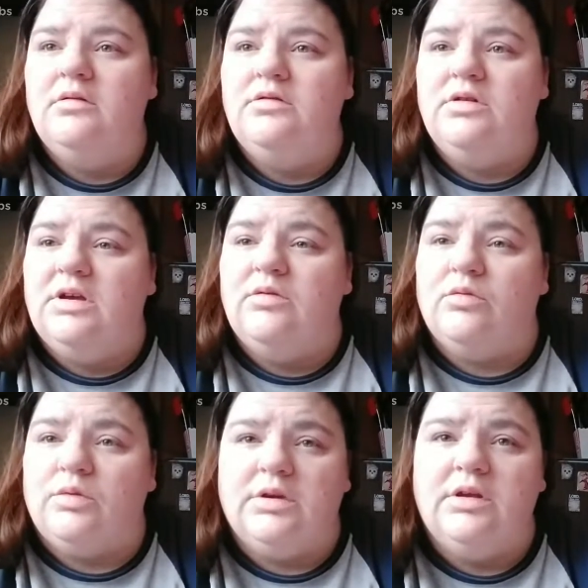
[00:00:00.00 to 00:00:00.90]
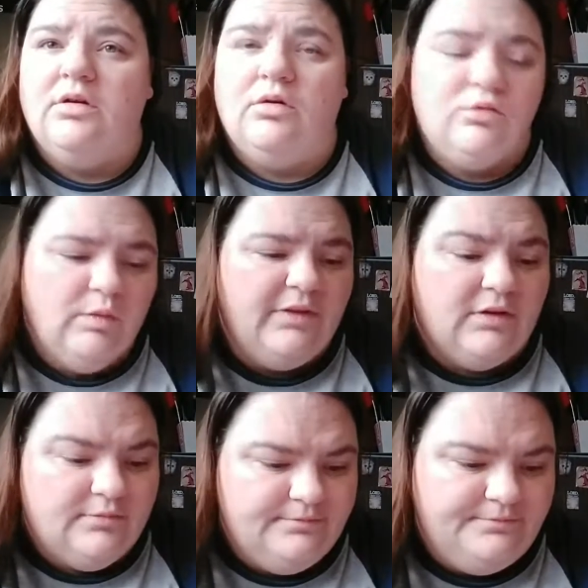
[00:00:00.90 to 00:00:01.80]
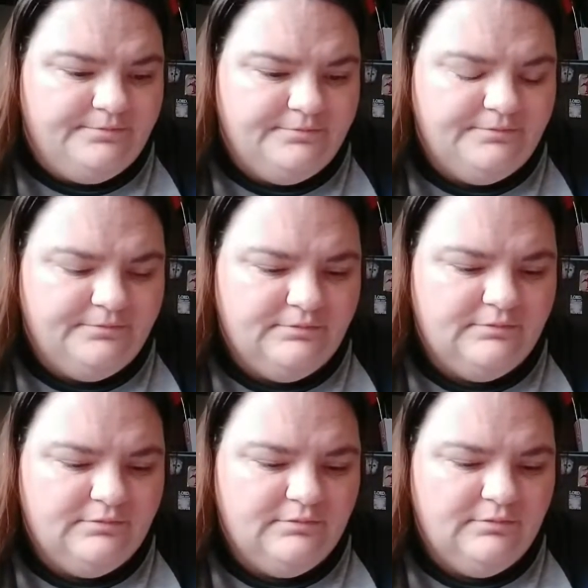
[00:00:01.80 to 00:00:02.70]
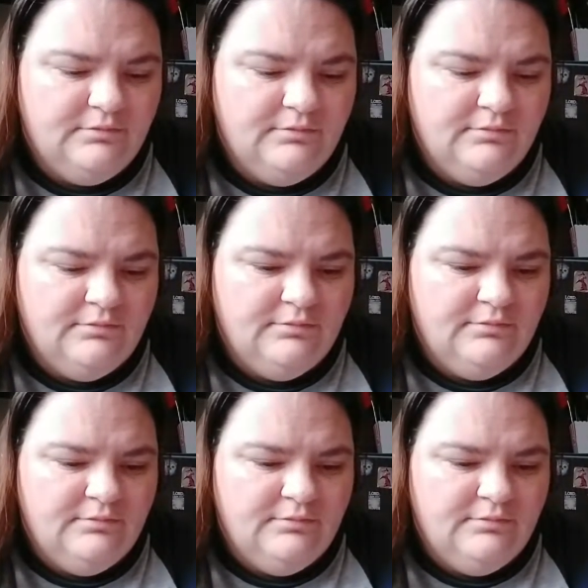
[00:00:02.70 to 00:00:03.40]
You get really cold weather. God,